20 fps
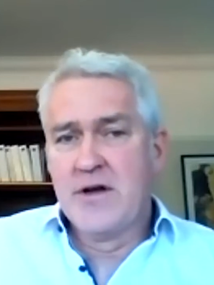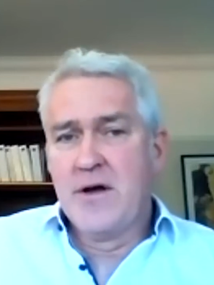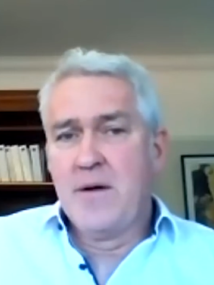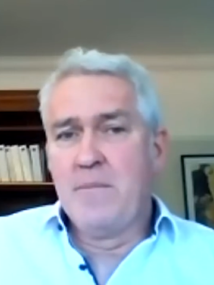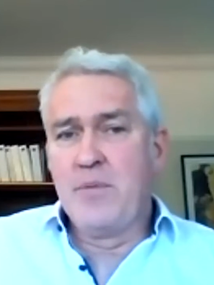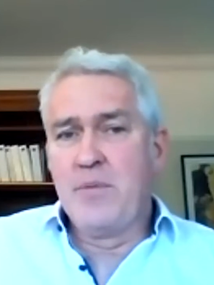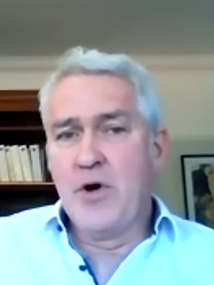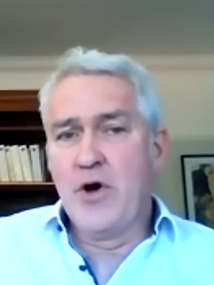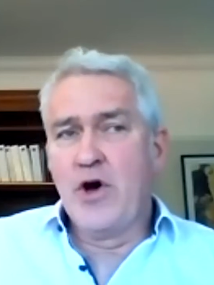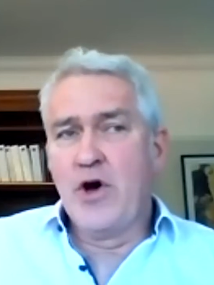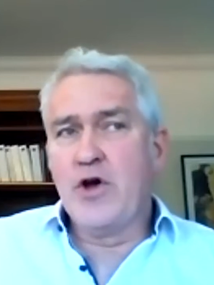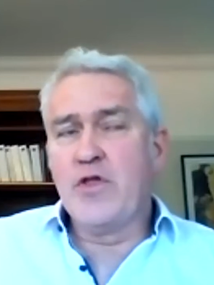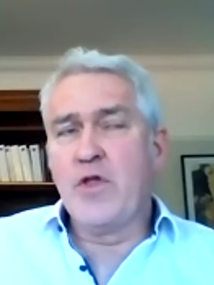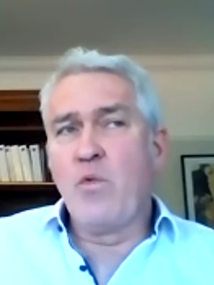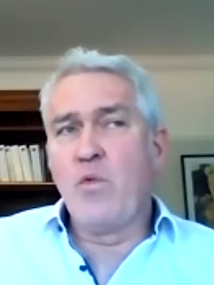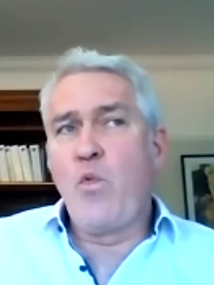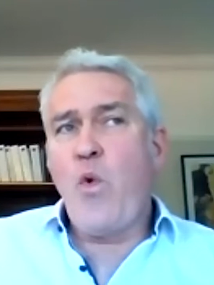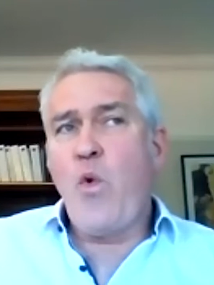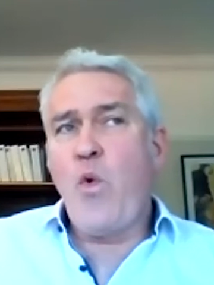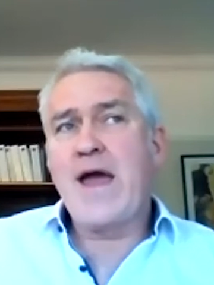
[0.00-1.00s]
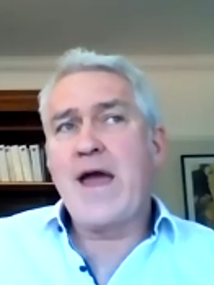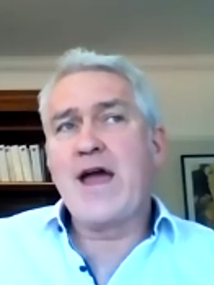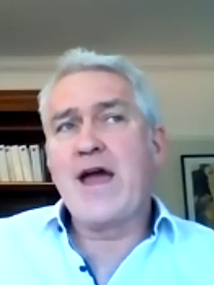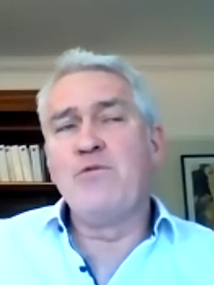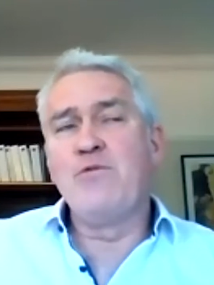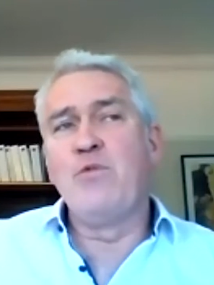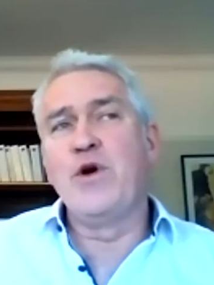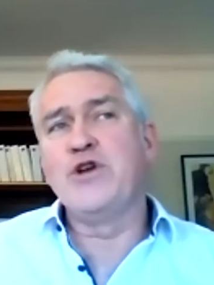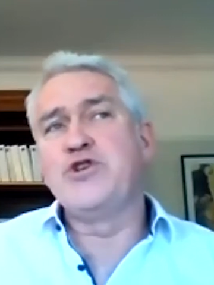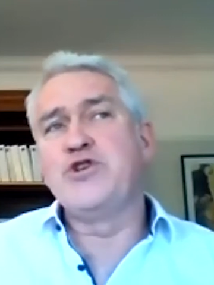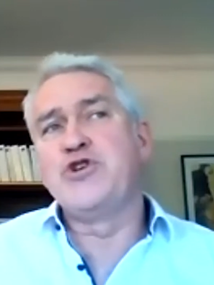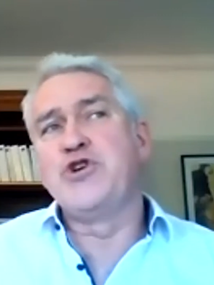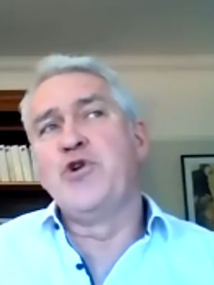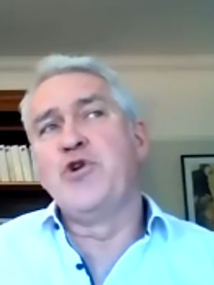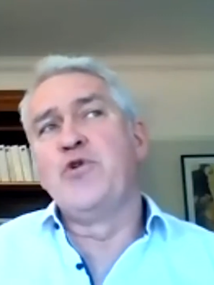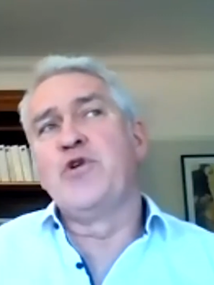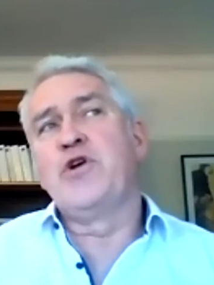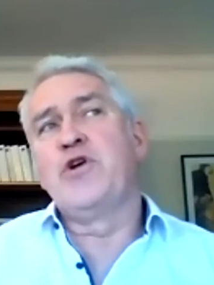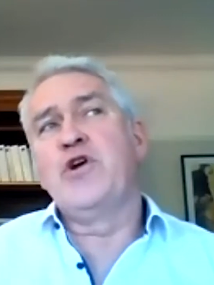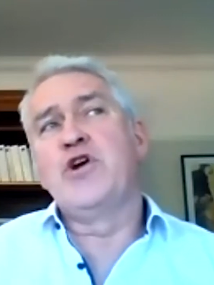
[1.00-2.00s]
but the way in which
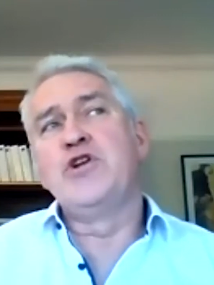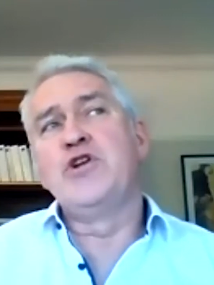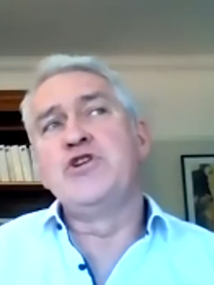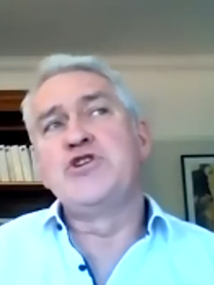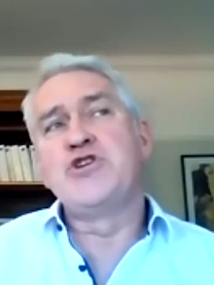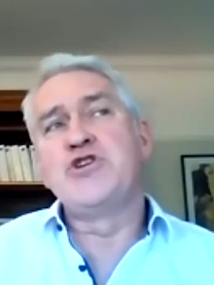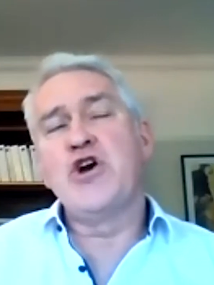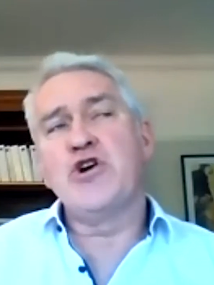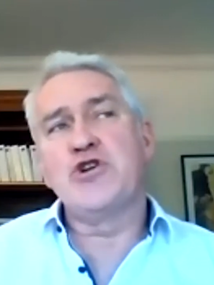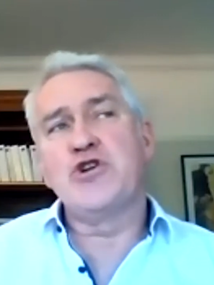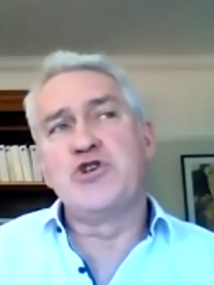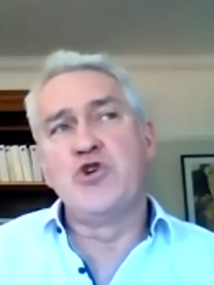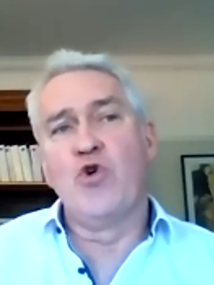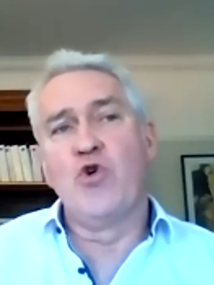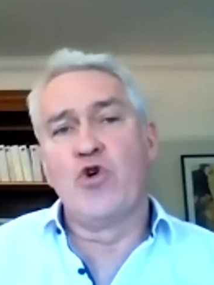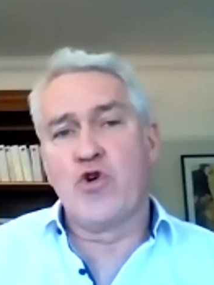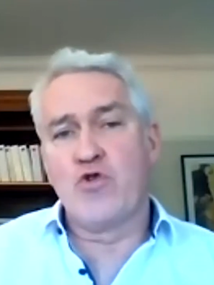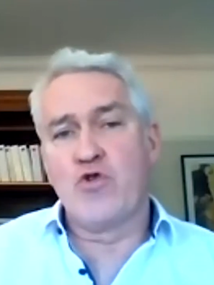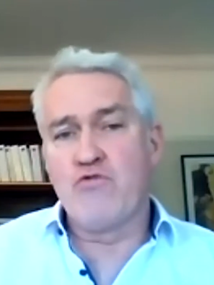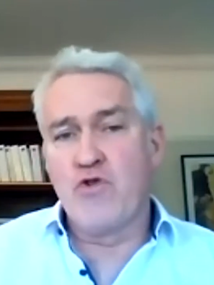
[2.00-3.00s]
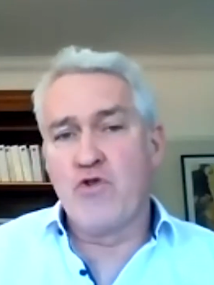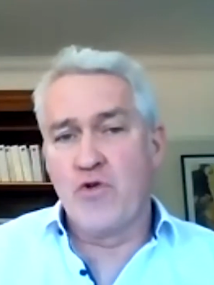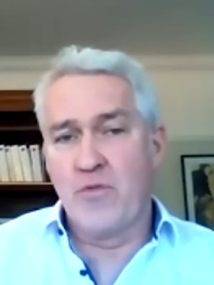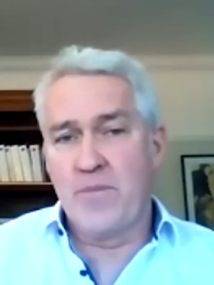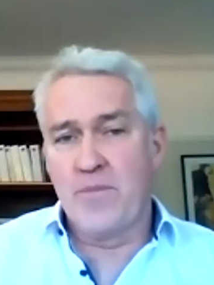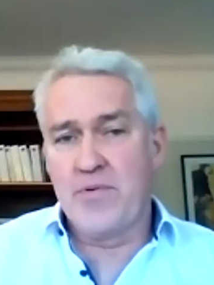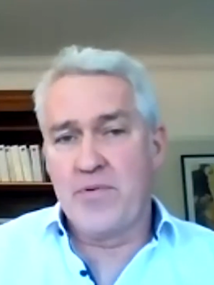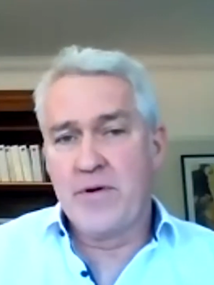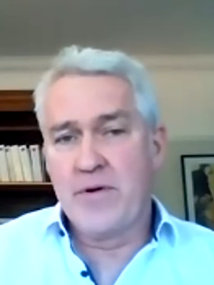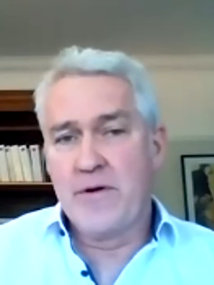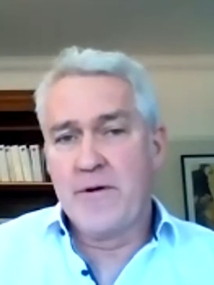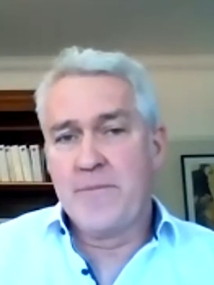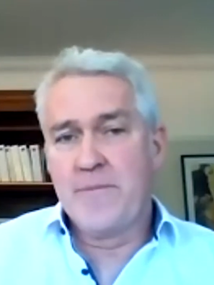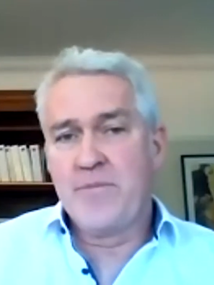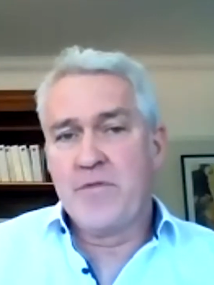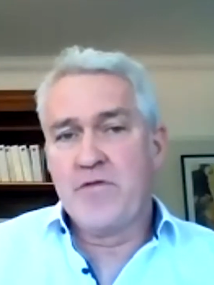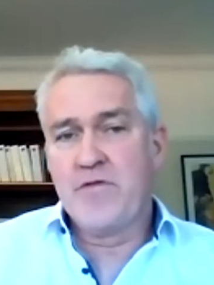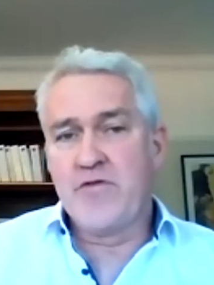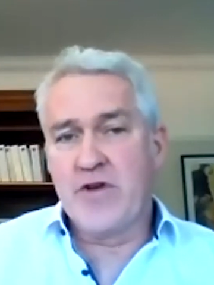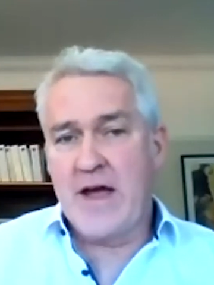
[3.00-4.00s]
you conduct your group to
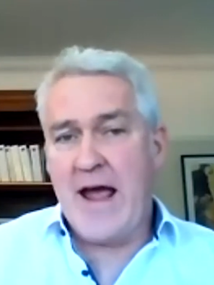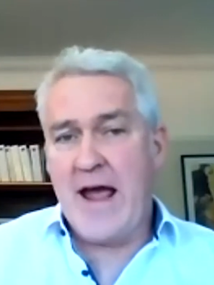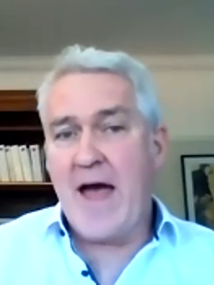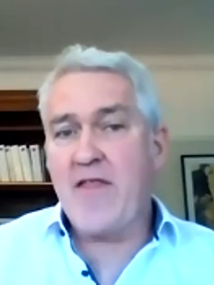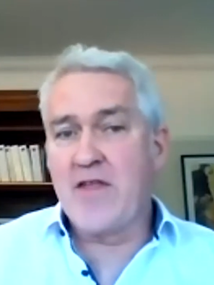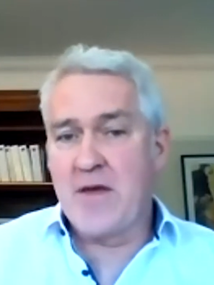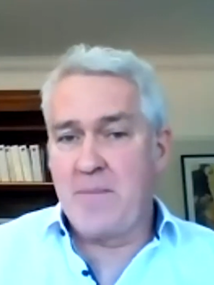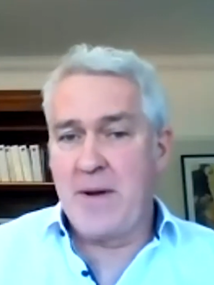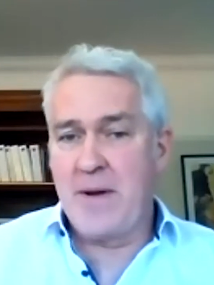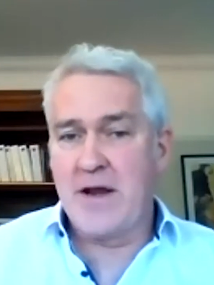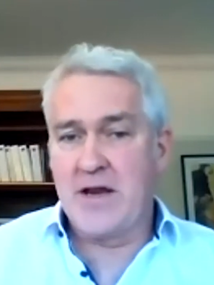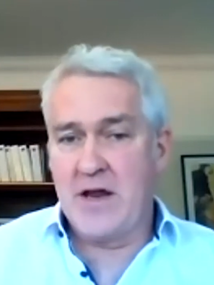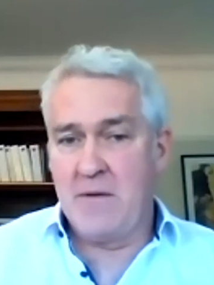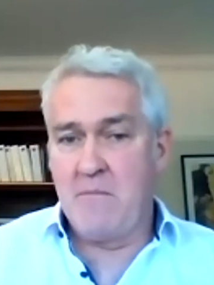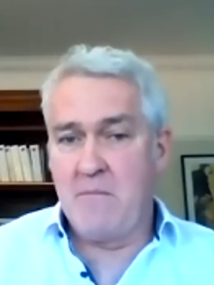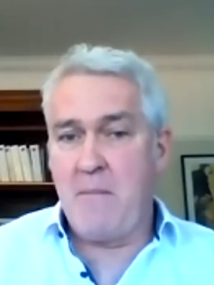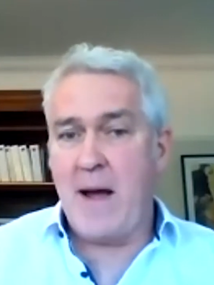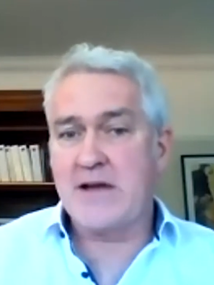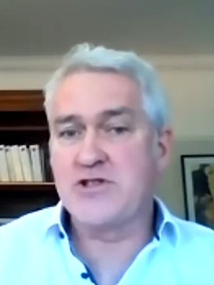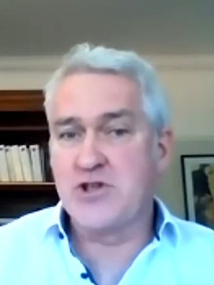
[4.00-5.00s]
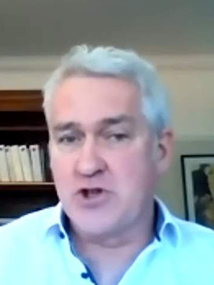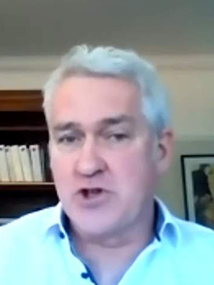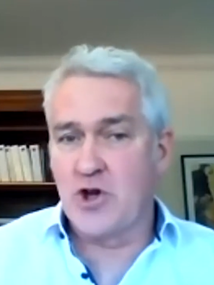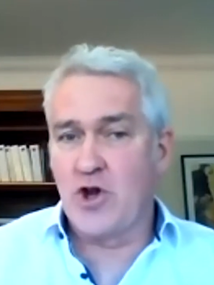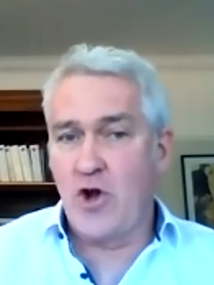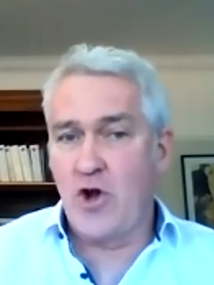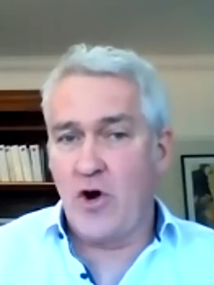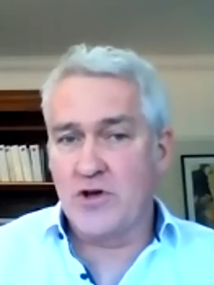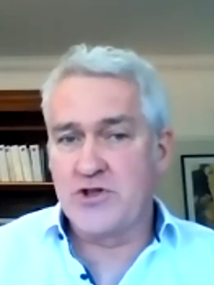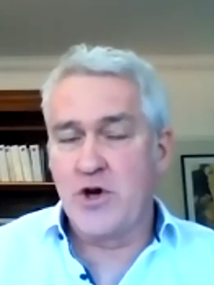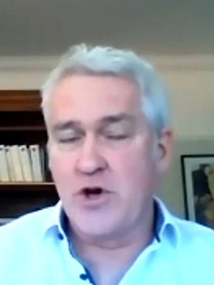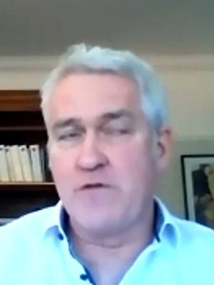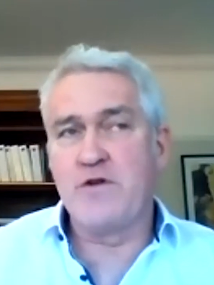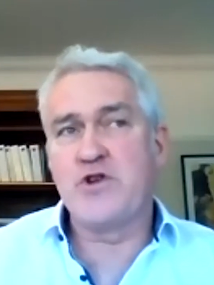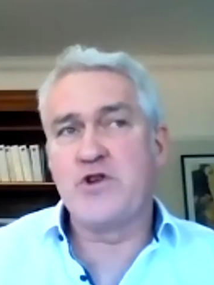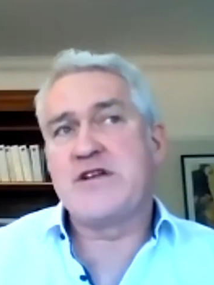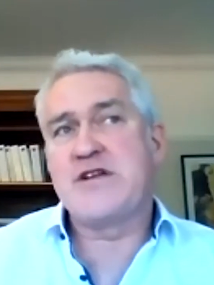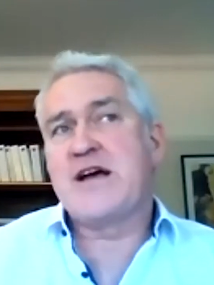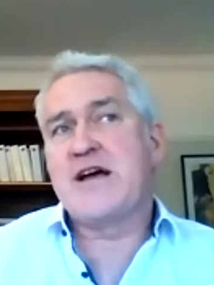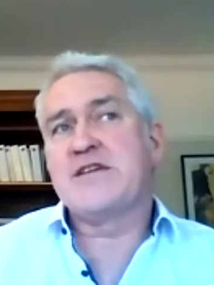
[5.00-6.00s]
get the opinion matters a lot. So if you
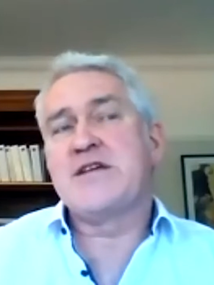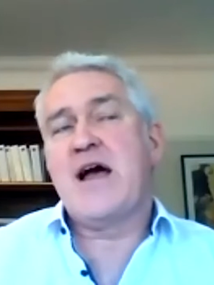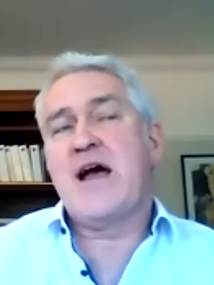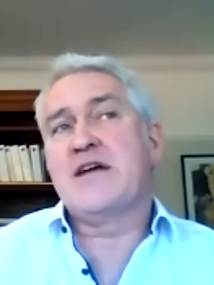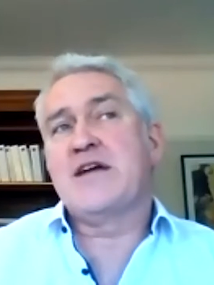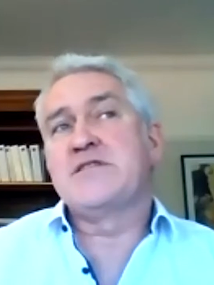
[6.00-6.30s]
just ask